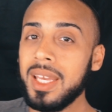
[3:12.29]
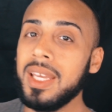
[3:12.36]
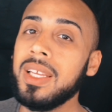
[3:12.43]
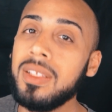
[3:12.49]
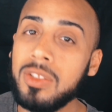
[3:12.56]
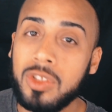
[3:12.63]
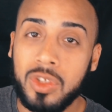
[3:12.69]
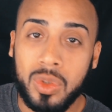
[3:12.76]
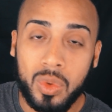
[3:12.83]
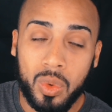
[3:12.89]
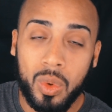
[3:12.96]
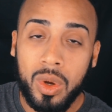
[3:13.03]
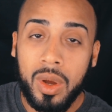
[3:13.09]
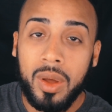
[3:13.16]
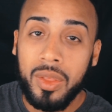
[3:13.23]

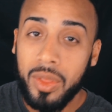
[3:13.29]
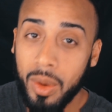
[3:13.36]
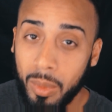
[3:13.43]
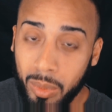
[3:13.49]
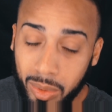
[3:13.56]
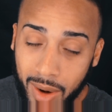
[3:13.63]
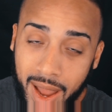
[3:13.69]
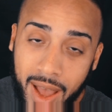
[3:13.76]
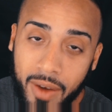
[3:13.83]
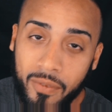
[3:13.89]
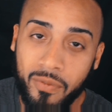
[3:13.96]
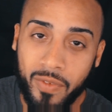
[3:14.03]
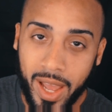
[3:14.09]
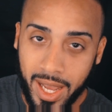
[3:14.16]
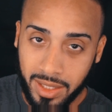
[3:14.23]
into the brown
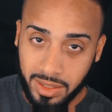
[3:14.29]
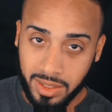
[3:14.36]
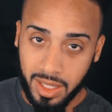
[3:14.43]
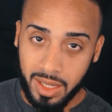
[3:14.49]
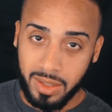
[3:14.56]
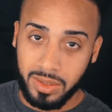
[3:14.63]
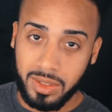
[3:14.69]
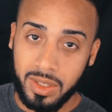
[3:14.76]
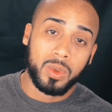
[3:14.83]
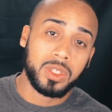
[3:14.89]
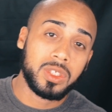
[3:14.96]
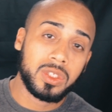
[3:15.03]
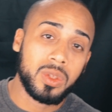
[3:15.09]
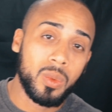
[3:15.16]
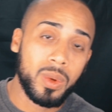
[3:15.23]
fat cells,
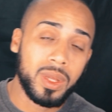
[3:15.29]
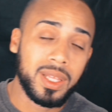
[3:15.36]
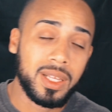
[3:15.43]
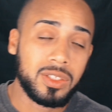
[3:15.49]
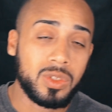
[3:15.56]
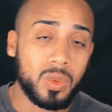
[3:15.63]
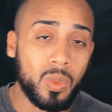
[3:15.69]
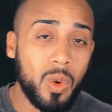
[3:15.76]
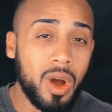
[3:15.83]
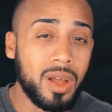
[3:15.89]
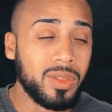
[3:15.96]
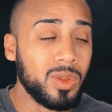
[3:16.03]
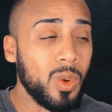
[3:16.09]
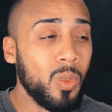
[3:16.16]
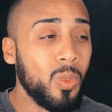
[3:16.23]
which is the one that you
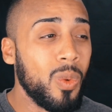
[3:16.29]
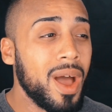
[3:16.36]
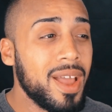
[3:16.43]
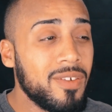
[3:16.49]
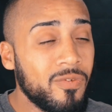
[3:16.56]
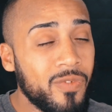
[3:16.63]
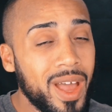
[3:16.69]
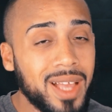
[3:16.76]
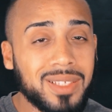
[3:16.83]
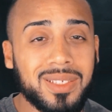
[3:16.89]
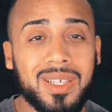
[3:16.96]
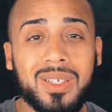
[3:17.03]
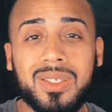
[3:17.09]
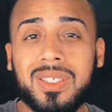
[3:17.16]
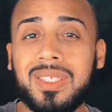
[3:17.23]
want. The white fat
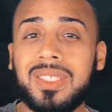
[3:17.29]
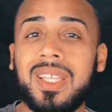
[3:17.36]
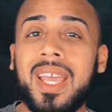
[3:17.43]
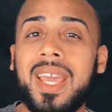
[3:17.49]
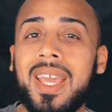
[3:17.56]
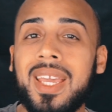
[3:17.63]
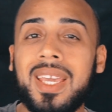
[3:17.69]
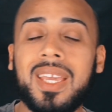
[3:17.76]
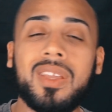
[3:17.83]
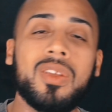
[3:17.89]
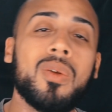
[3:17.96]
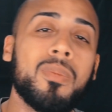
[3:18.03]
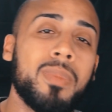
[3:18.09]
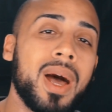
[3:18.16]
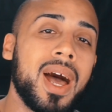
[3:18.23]
cells stay in
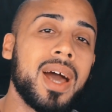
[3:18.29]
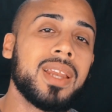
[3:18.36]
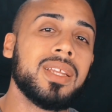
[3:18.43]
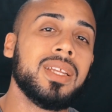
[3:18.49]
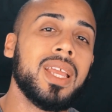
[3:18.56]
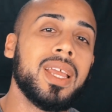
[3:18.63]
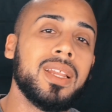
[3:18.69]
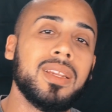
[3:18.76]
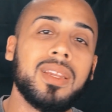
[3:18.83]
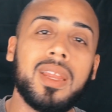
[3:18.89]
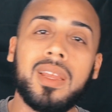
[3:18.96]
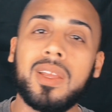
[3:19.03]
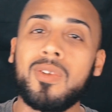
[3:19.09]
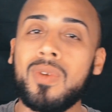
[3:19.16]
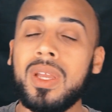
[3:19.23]
your body and
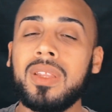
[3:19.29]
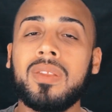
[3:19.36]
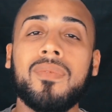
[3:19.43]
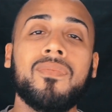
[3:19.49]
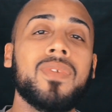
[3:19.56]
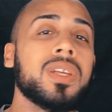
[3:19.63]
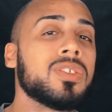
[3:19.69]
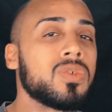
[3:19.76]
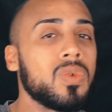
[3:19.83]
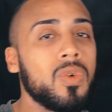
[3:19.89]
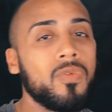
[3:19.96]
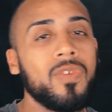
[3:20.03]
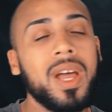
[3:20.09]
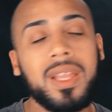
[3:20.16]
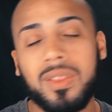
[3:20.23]
they create the visceral
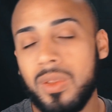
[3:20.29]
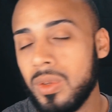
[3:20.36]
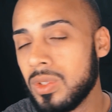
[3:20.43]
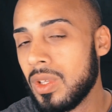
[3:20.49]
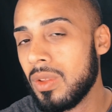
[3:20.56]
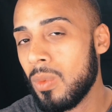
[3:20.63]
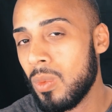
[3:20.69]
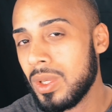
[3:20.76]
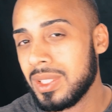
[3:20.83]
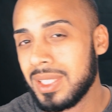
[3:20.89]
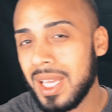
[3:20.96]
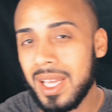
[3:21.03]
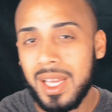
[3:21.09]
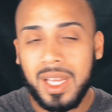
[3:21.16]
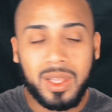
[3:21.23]
fat. Those are
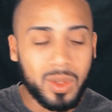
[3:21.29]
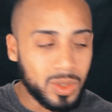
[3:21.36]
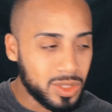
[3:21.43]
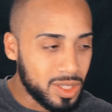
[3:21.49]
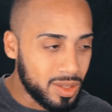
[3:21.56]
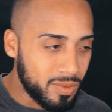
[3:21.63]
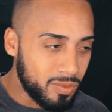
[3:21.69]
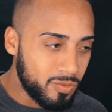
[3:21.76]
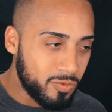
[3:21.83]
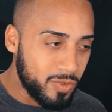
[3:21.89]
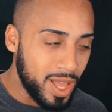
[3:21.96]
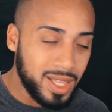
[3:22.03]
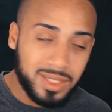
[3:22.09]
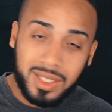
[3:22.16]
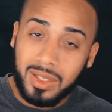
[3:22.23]
the
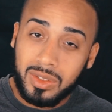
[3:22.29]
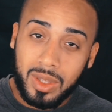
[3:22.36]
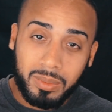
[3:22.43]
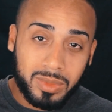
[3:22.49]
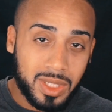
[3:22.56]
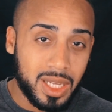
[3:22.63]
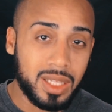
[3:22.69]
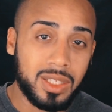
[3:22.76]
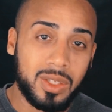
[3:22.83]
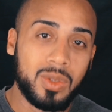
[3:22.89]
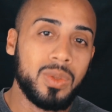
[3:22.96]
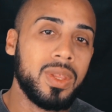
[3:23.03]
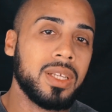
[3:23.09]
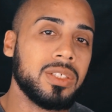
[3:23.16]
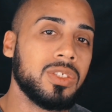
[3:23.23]
fat cells I'm telling
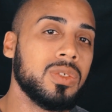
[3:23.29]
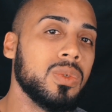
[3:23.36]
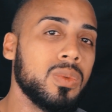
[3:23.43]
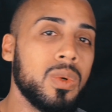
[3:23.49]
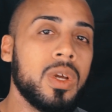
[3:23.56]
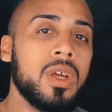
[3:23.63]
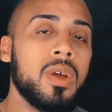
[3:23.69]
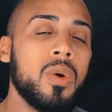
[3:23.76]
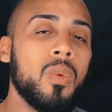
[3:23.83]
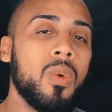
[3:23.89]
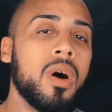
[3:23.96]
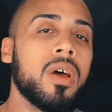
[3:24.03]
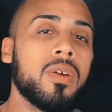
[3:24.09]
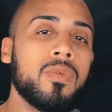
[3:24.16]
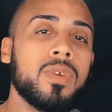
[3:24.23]
you that you
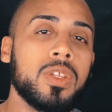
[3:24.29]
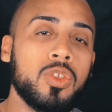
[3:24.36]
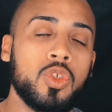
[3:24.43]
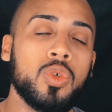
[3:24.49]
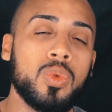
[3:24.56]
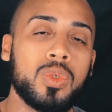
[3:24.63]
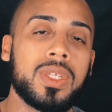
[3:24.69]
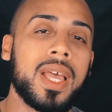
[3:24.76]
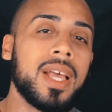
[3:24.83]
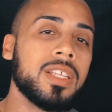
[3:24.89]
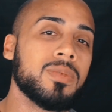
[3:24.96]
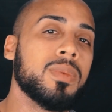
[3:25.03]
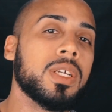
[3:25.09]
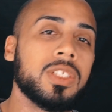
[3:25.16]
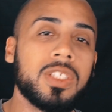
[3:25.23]
want to reduce
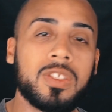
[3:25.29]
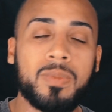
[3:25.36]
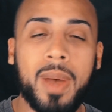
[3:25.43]
as much as